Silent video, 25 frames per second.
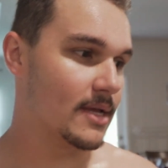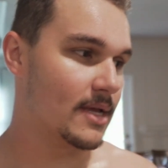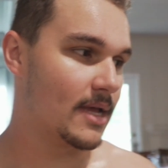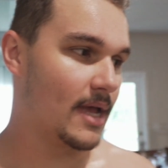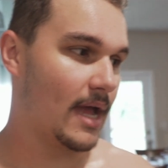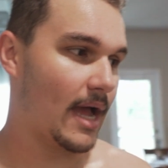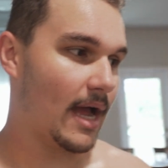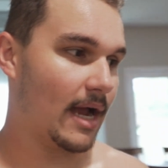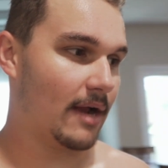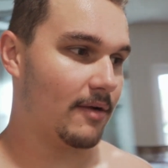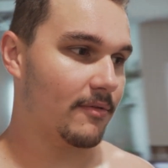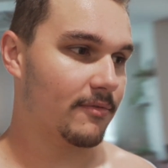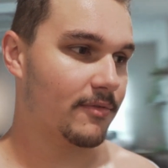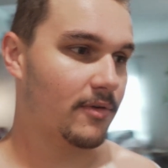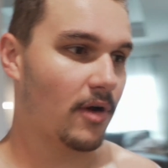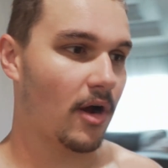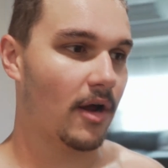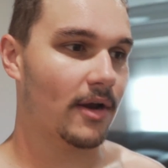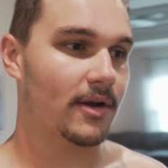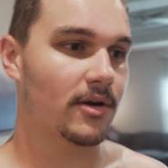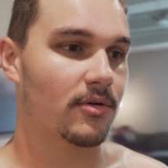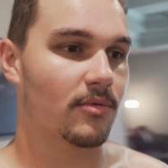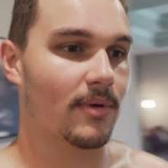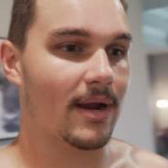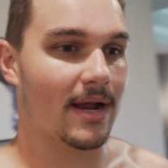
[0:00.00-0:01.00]
have
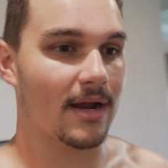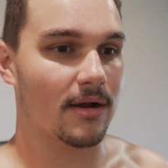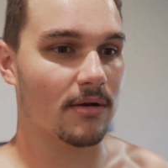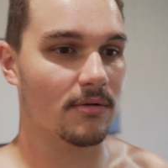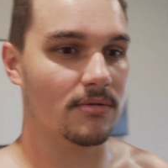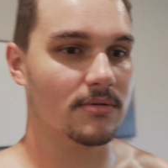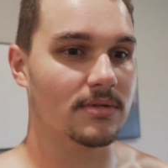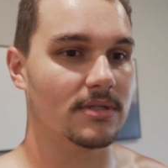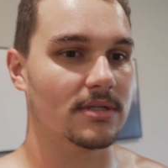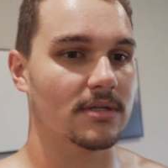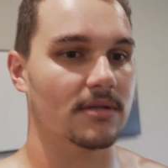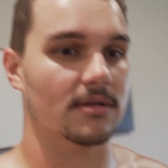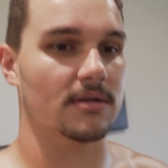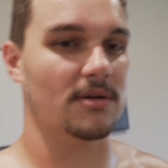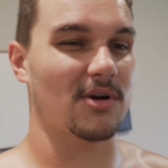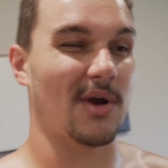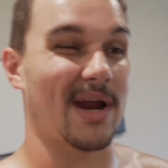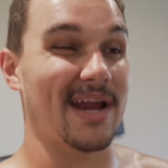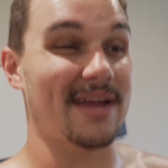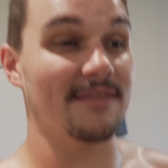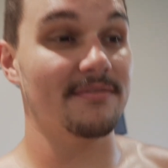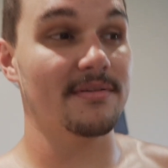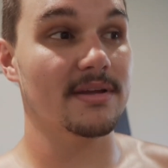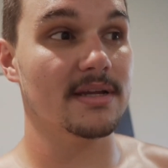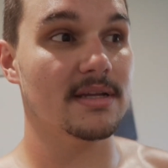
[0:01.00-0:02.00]
gotten around
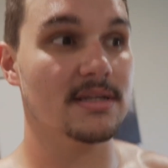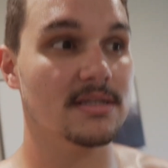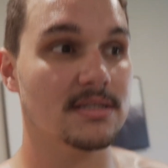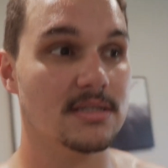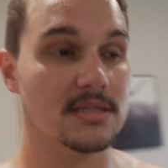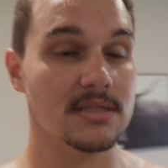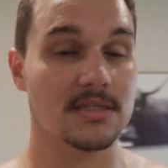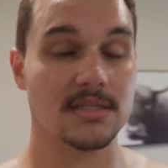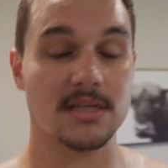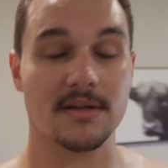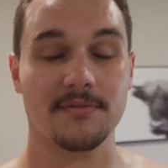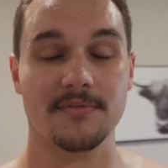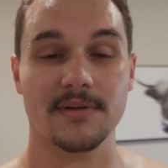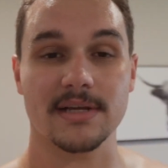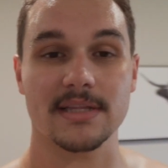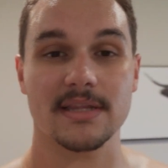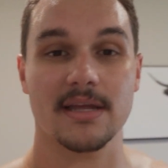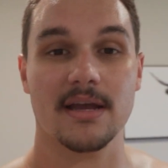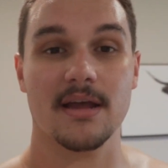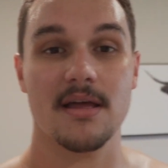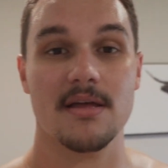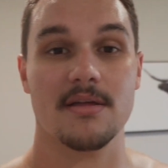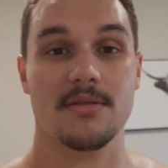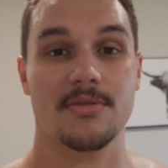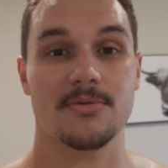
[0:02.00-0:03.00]
cravings and stuff like
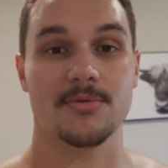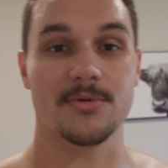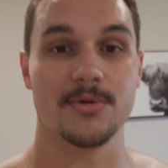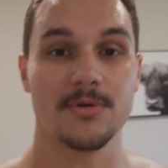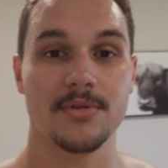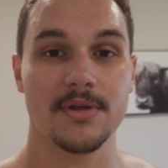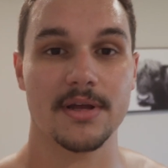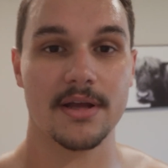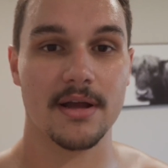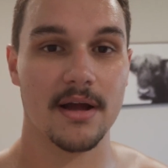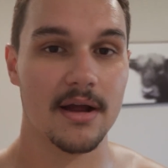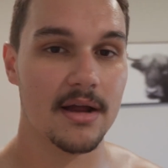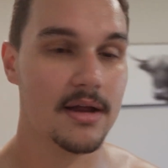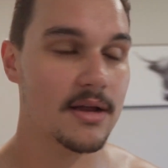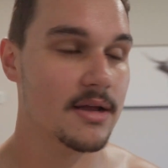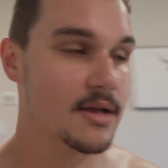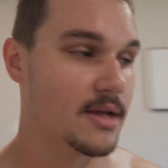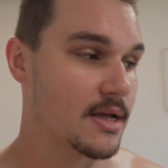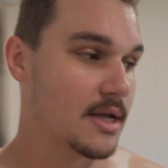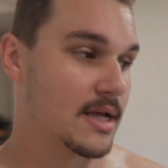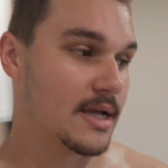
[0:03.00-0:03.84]
that through the cut.